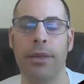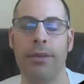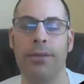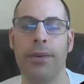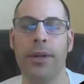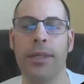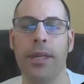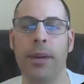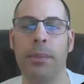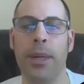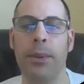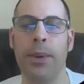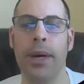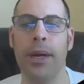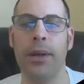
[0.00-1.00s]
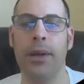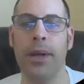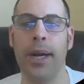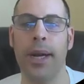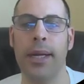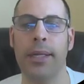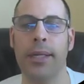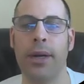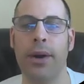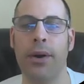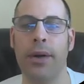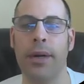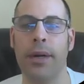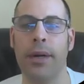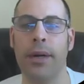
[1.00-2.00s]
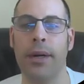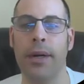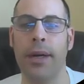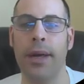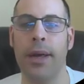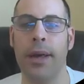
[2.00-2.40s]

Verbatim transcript: The first company we're going to look at is Gartner.